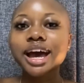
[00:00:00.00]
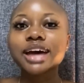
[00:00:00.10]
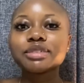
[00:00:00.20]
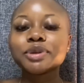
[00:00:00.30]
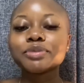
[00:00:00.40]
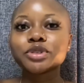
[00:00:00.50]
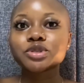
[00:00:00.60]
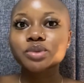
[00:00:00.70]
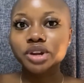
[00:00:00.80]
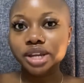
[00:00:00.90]
other people
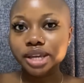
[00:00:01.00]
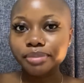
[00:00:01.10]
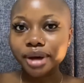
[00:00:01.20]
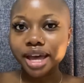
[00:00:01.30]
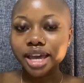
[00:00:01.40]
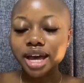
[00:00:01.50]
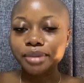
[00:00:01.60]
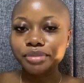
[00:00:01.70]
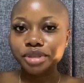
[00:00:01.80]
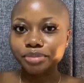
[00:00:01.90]
swearing by
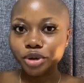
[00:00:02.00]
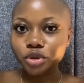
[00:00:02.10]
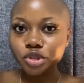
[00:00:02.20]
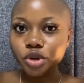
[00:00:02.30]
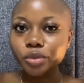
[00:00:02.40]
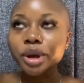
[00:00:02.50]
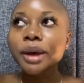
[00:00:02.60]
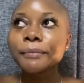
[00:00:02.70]
um the pure soap